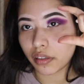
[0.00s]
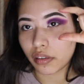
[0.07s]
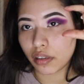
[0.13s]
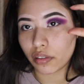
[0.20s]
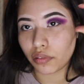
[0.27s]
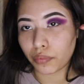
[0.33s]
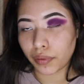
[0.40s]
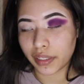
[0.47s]
it
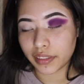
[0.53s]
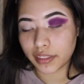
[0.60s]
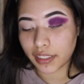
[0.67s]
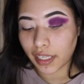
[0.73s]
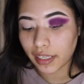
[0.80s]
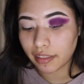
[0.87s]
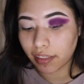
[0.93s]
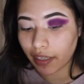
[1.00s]
all the way to
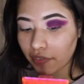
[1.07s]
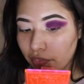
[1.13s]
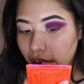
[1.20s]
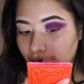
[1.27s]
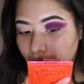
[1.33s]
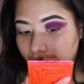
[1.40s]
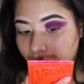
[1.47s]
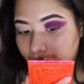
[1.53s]
kind of give
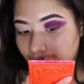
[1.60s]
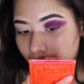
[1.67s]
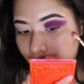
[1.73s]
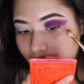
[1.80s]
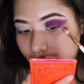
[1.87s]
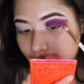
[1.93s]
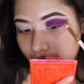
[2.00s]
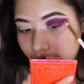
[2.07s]
it like a
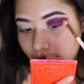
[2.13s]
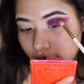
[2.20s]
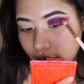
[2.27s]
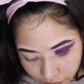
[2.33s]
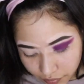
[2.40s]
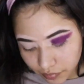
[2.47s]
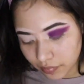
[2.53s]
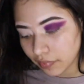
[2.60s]
cat eye.
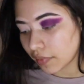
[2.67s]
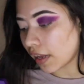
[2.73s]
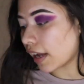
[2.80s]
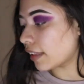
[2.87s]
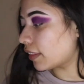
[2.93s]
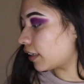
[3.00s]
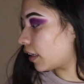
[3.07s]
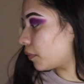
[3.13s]

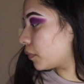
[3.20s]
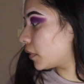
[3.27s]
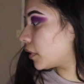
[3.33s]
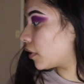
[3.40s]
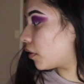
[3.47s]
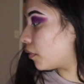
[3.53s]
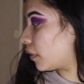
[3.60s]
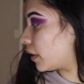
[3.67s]
I think I'm
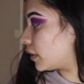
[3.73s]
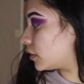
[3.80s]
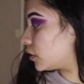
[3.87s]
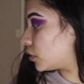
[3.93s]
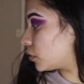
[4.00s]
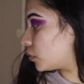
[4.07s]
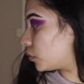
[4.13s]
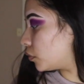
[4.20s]
gonna go
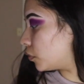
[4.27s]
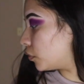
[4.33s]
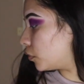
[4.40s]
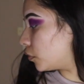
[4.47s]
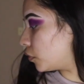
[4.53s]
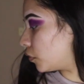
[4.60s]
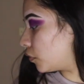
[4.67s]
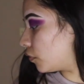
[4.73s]

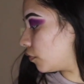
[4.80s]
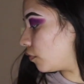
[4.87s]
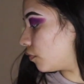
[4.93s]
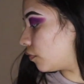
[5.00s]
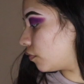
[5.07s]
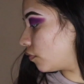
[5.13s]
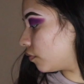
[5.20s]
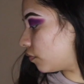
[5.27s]
into
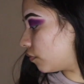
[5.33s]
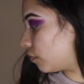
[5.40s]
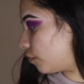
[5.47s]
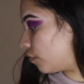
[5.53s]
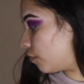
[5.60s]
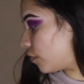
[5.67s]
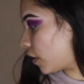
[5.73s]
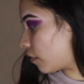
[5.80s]

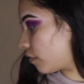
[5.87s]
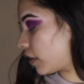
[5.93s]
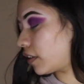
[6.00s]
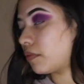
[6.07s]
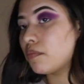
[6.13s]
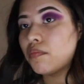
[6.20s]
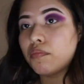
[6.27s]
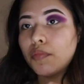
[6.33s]

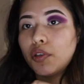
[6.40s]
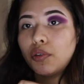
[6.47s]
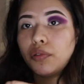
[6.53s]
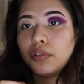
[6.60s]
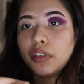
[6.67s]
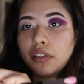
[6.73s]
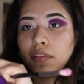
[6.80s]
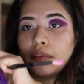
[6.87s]
Vivid
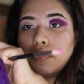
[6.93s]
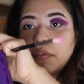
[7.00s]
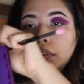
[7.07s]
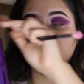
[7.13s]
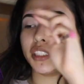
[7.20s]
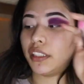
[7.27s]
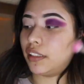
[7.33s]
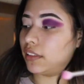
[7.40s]
Mood,
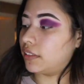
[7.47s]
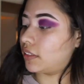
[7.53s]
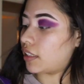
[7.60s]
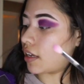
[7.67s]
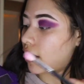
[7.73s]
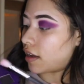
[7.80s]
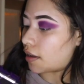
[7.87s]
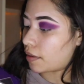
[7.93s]
which is
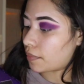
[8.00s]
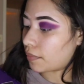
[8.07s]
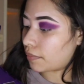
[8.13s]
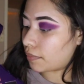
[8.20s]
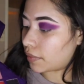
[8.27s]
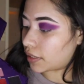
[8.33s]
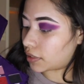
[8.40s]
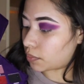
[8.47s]

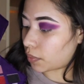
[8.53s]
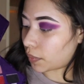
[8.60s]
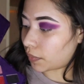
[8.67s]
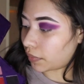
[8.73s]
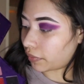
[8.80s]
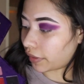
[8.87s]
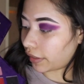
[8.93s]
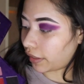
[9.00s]
this
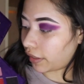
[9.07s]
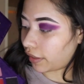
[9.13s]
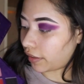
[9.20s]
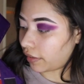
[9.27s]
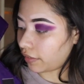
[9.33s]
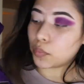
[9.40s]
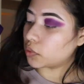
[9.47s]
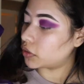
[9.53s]
purple right
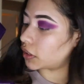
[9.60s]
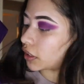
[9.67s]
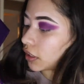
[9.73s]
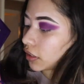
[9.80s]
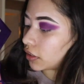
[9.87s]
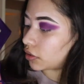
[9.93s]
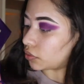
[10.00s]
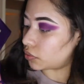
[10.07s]
here. I'm mostly
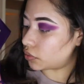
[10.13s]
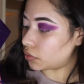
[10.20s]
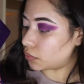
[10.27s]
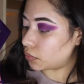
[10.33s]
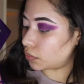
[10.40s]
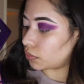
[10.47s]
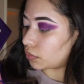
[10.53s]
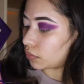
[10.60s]
gonna do
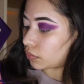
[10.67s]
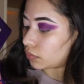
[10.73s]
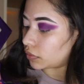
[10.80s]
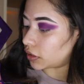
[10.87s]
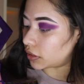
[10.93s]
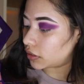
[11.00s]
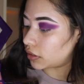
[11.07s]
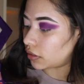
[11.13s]
two,
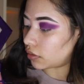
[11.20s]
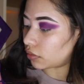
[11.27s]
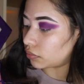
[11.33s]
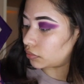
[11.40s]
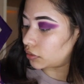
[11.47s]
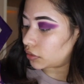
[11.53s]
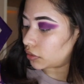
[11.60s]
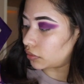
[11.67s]
just
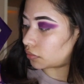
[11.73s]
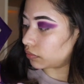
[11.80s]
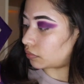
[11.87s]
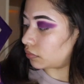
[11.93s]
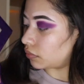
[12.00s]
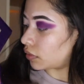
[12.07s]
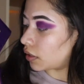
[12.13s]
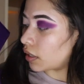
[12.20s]
those two.
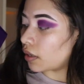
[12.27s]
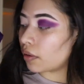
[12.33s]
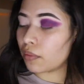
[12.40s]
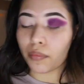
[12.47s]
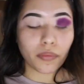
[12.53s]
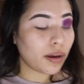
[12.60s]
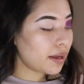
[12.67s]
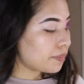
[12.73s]

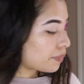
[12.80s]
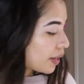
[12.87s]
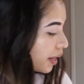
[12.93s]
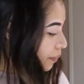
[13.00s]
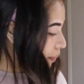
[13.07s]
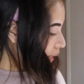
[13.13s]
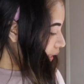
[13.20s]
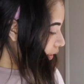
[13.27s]
What,
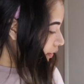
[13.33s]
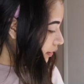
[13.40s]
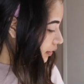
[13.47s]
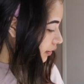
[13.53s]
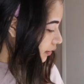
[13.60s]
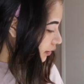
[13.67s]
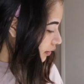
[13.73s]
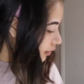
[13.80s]
mamas?